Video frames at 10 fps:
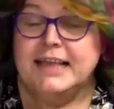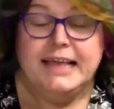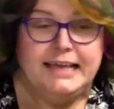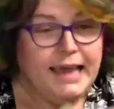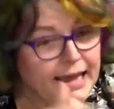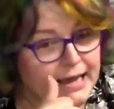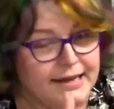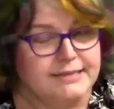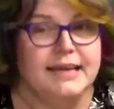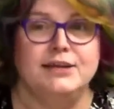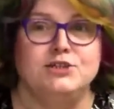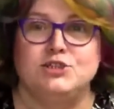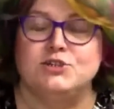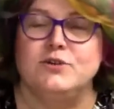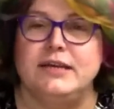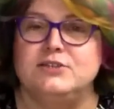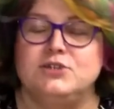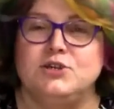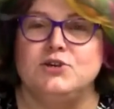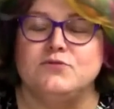can't get a tennis shoe into
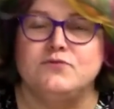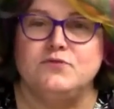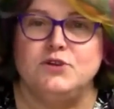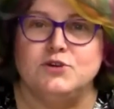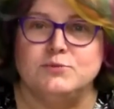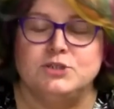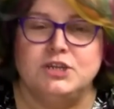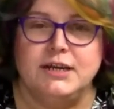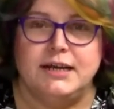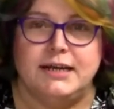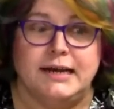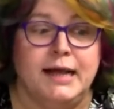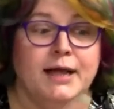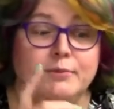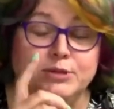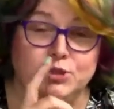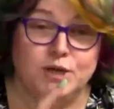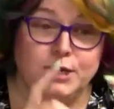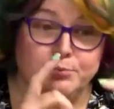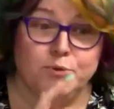your your machine, but you
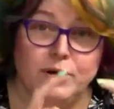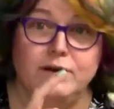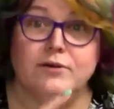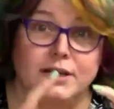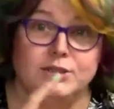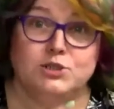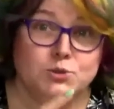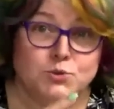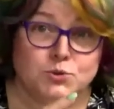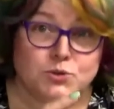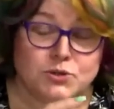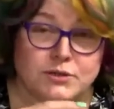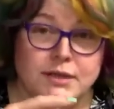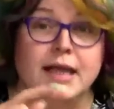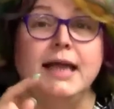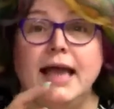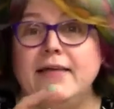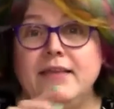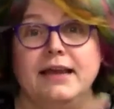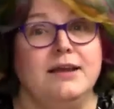can embroider on the tulle
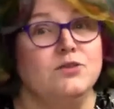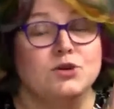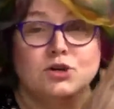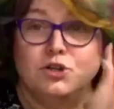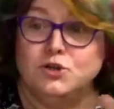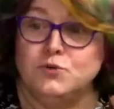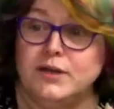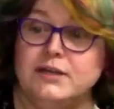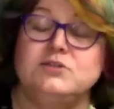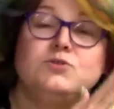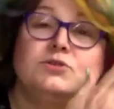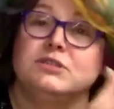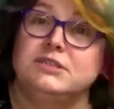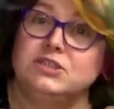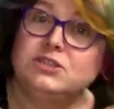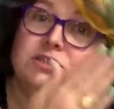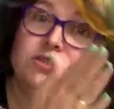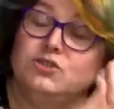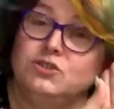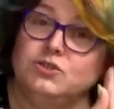and then either glue it or stitch it
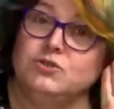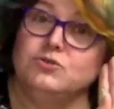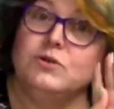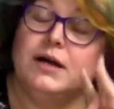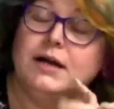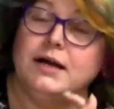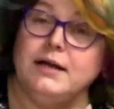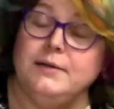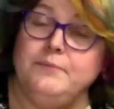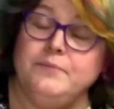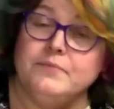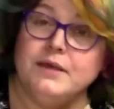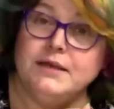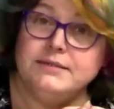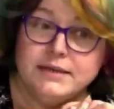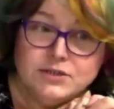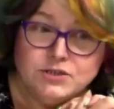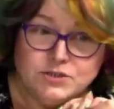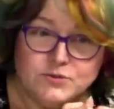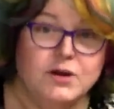to um, a tennis
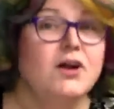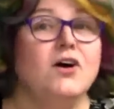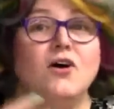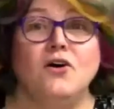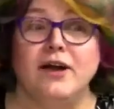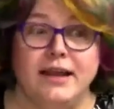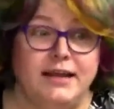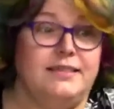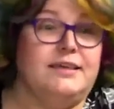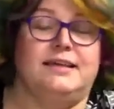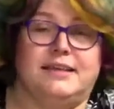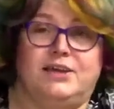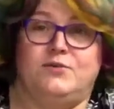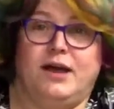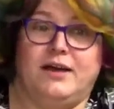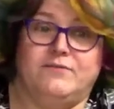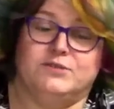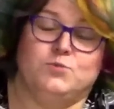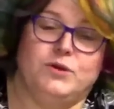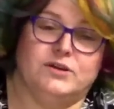shoe or anything that you have
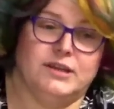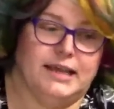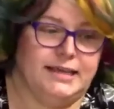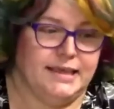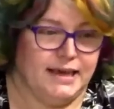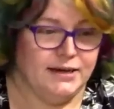is weird like that.